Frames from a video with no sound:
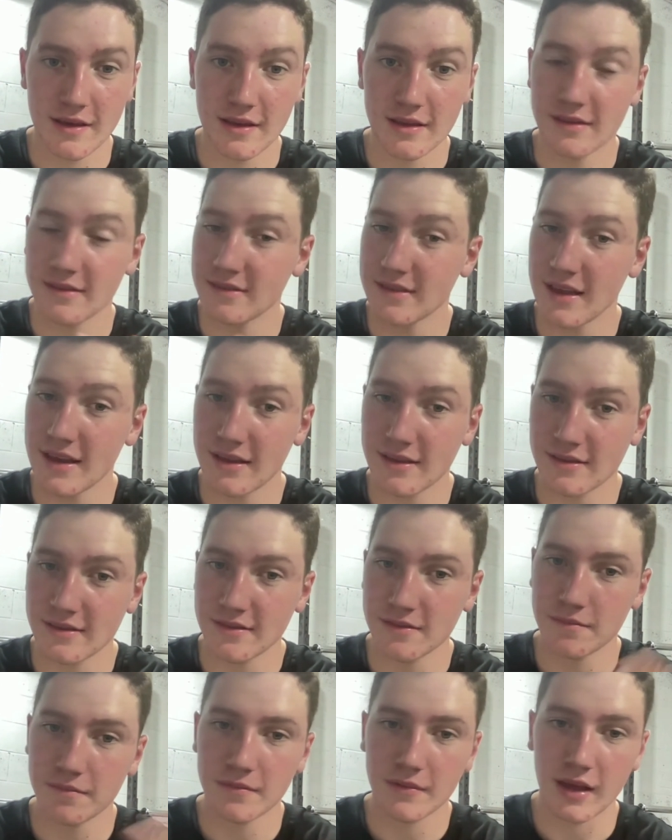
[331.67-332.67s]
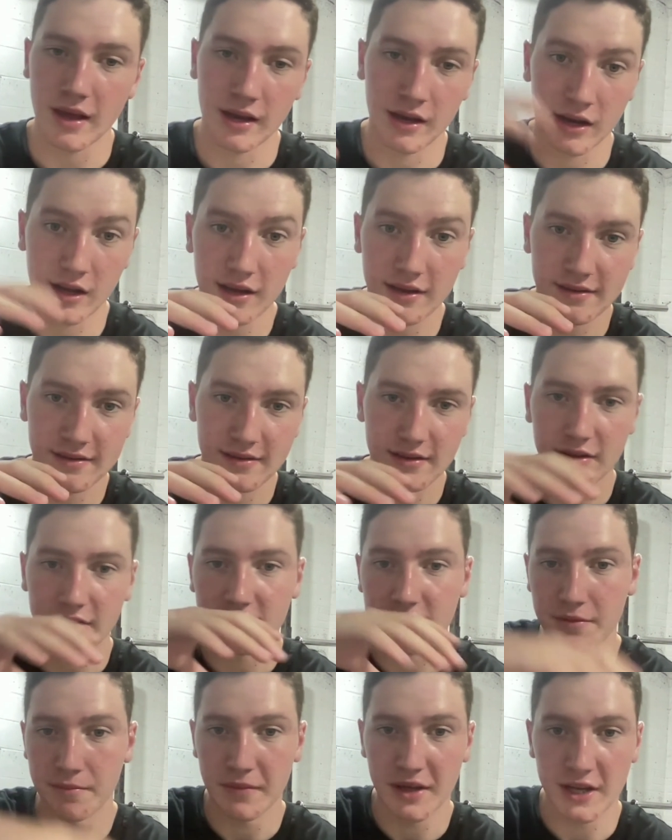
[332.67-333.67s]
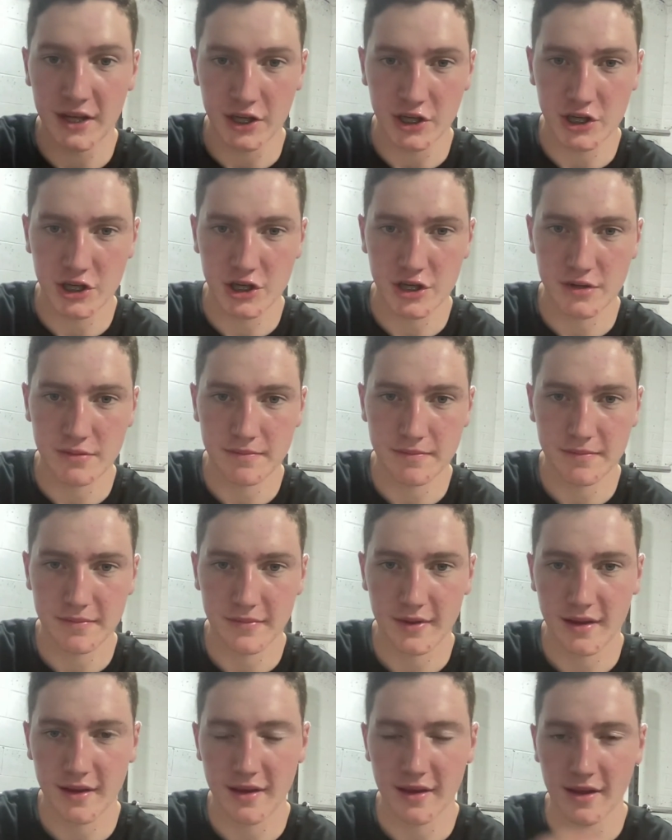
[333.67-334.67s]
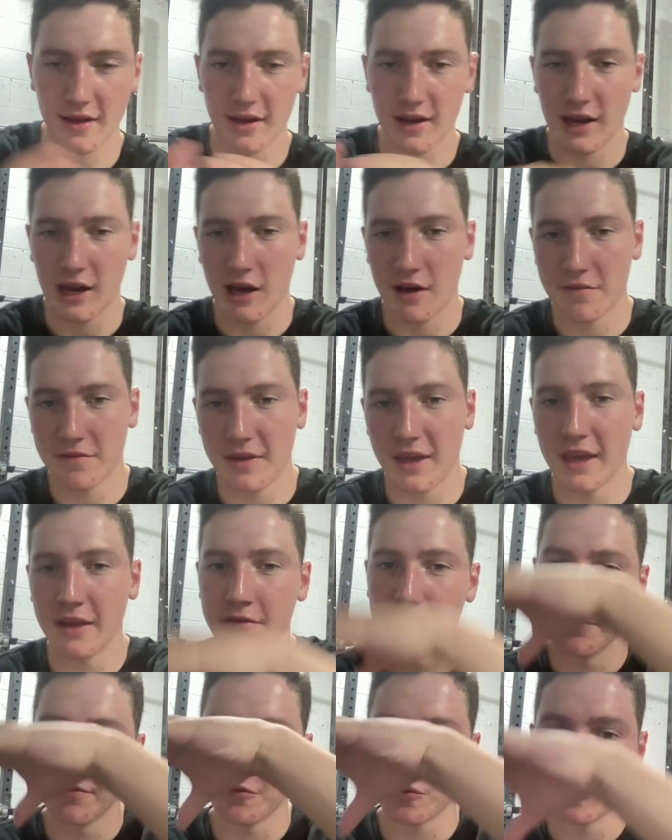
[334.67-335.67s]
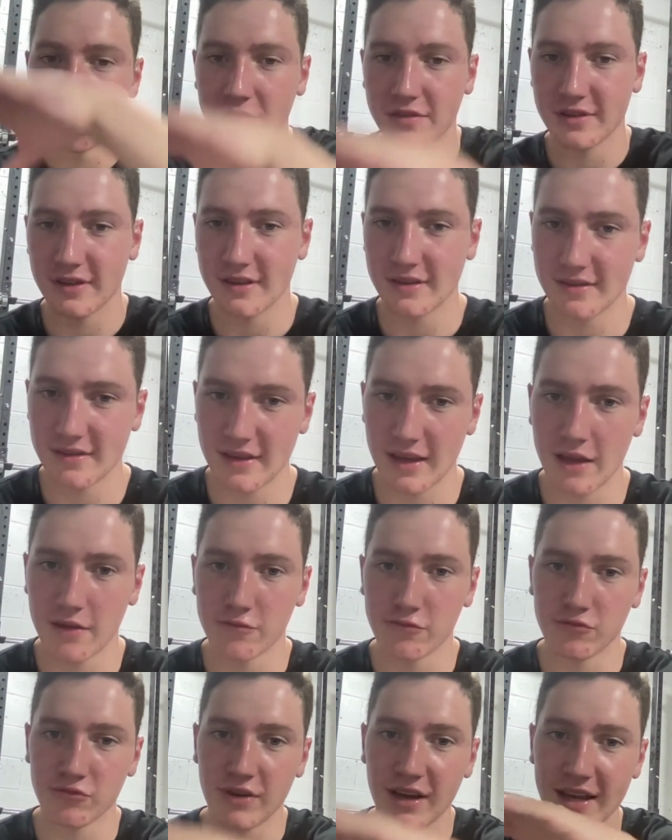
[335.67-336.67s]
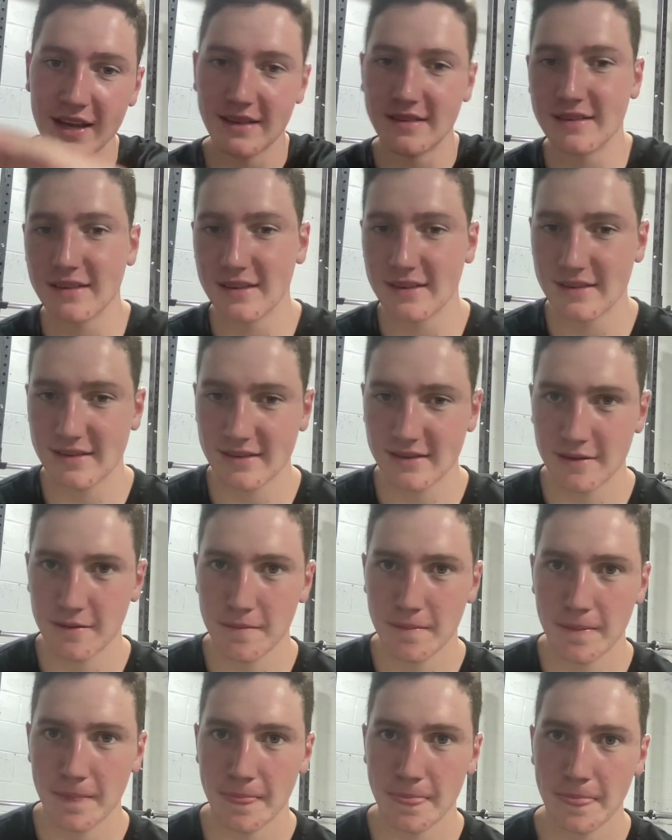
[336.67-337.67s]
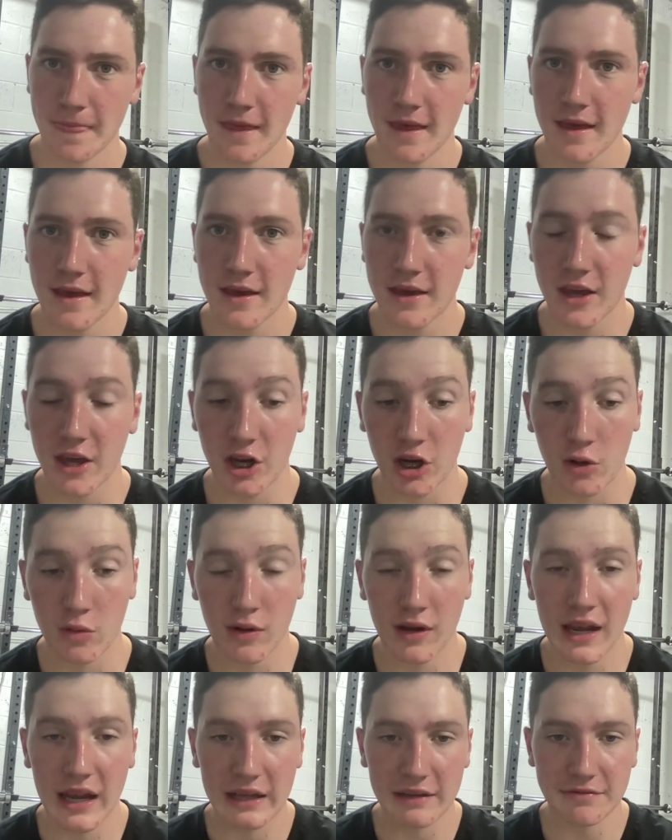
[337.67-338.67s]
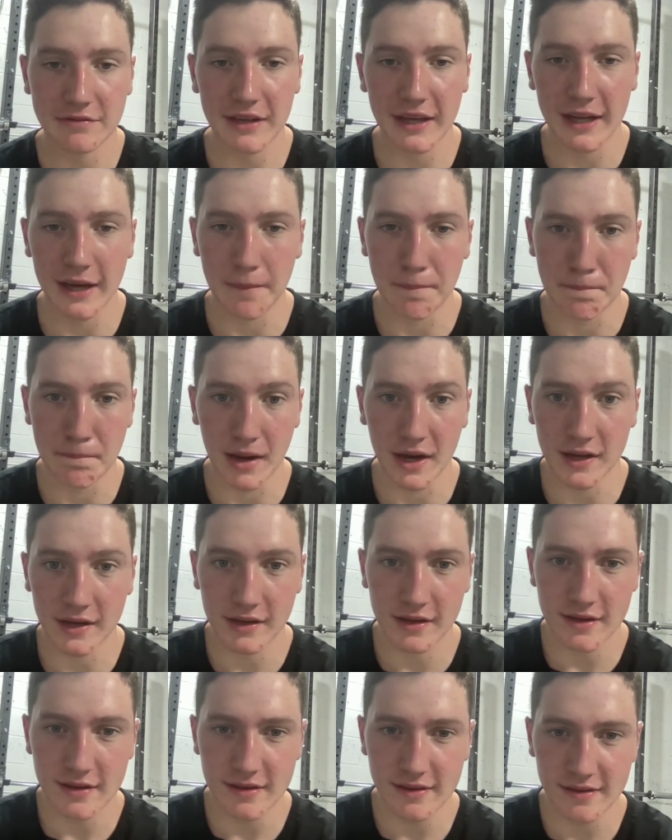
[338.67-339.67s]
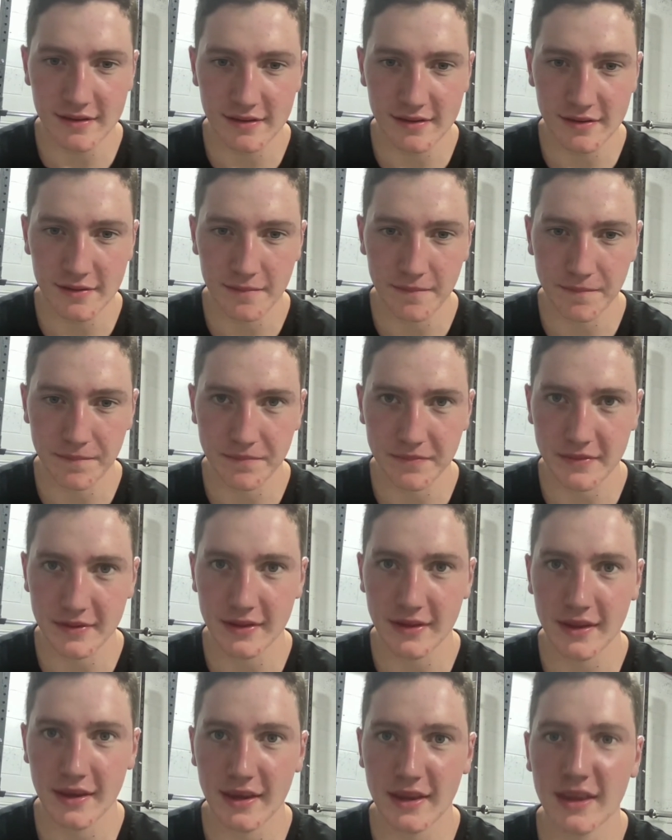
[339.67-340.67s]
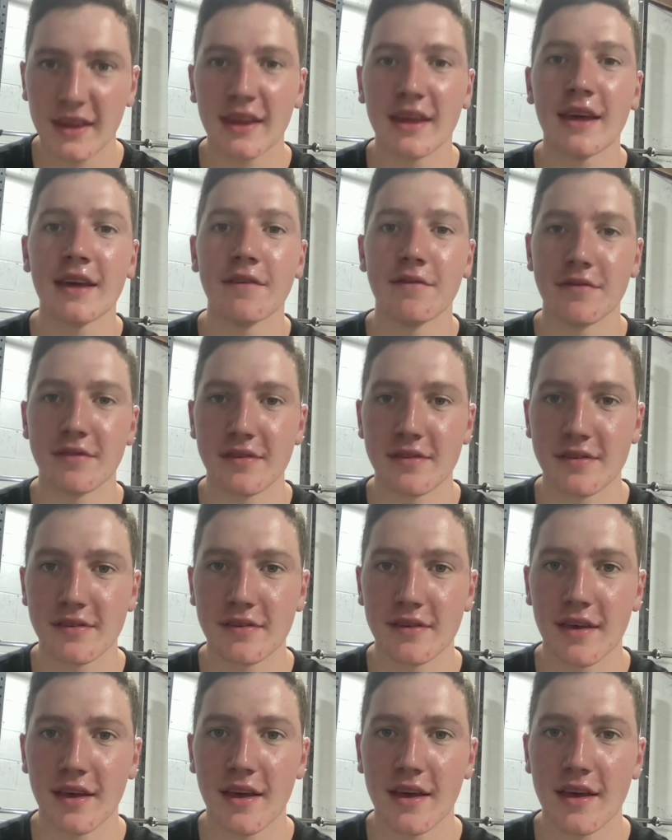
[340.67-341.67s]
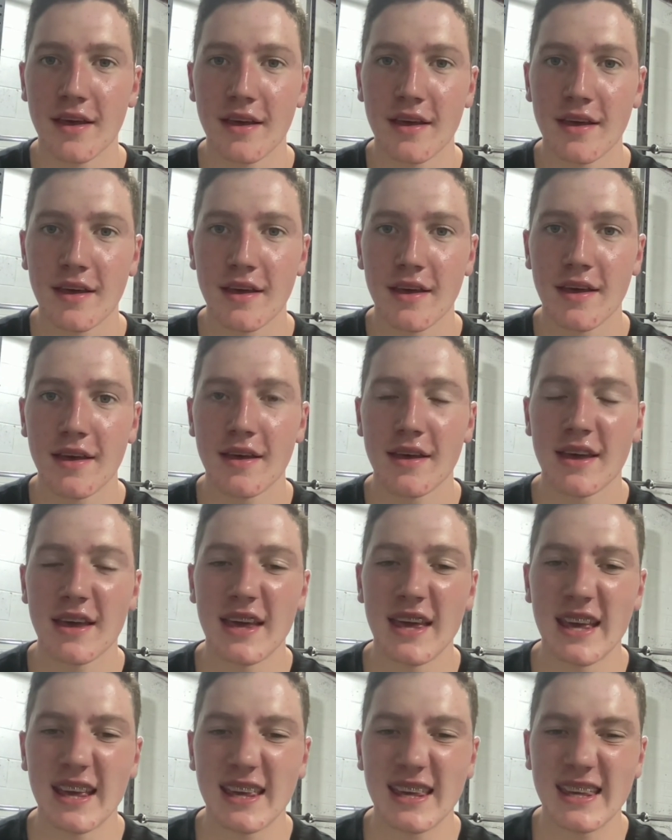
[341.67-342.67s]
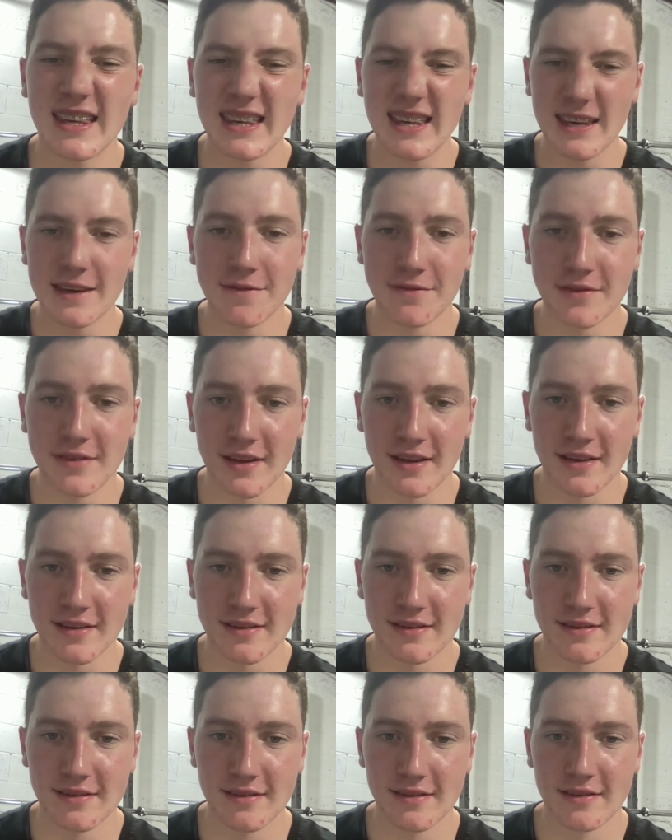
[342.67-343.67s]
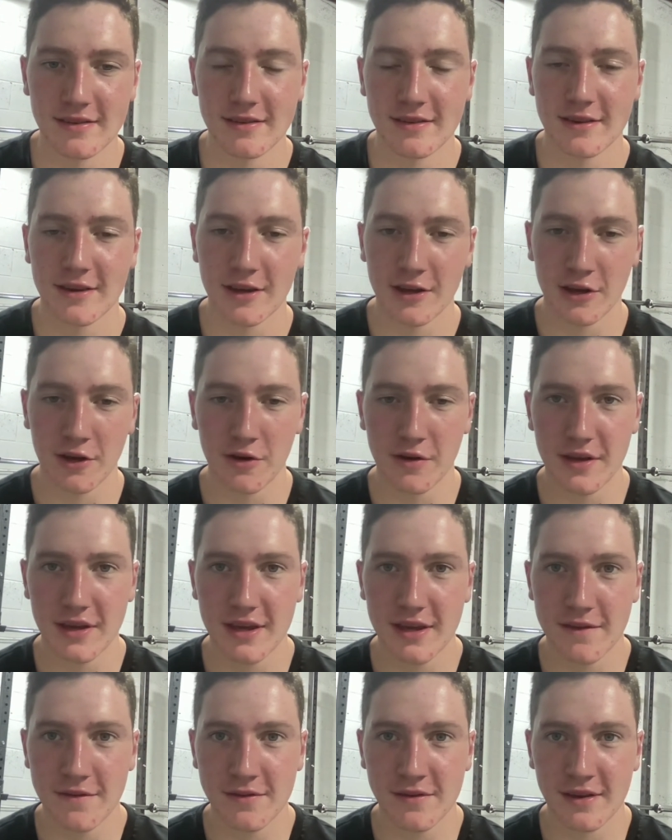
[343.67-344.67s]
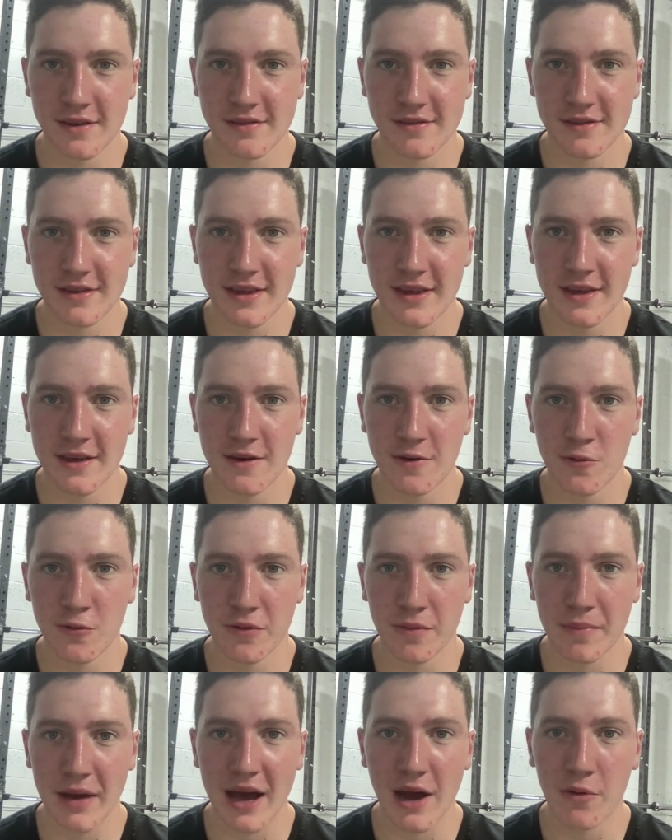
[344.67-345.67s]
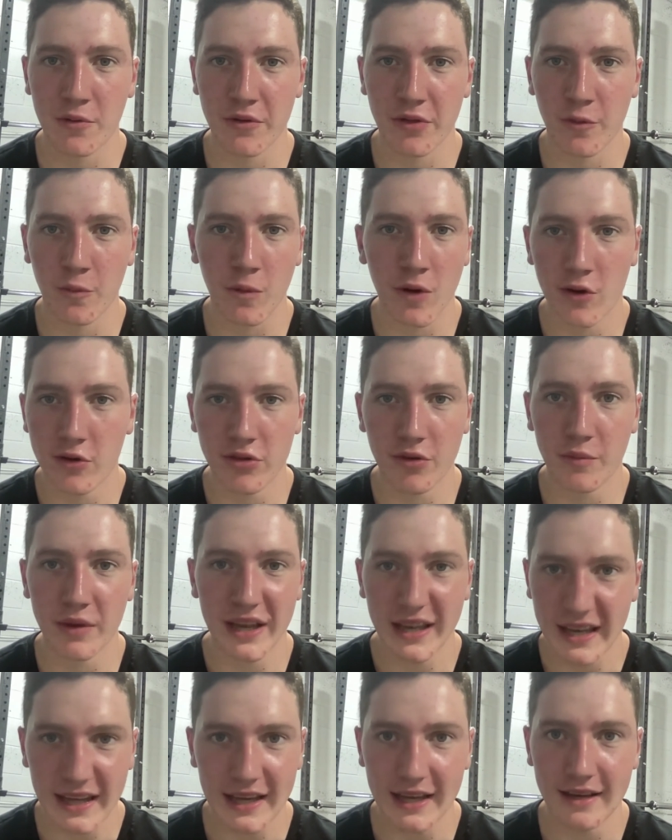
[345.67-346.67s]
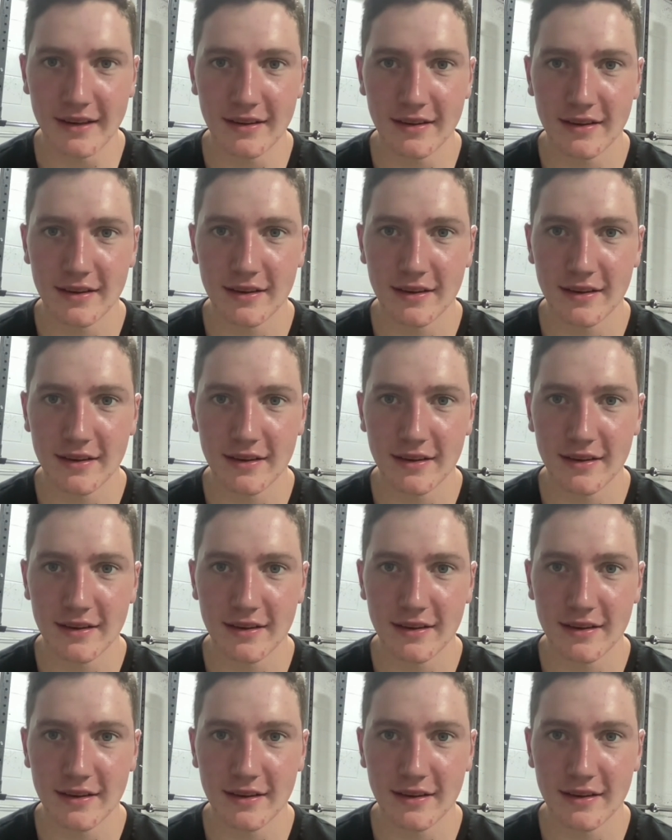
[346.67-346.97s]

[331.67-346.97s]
Sex and lust diminish. Love enforces. It raises. You know, love in abundance gives. It gives us you know, it gives us the all the power in the world that we need.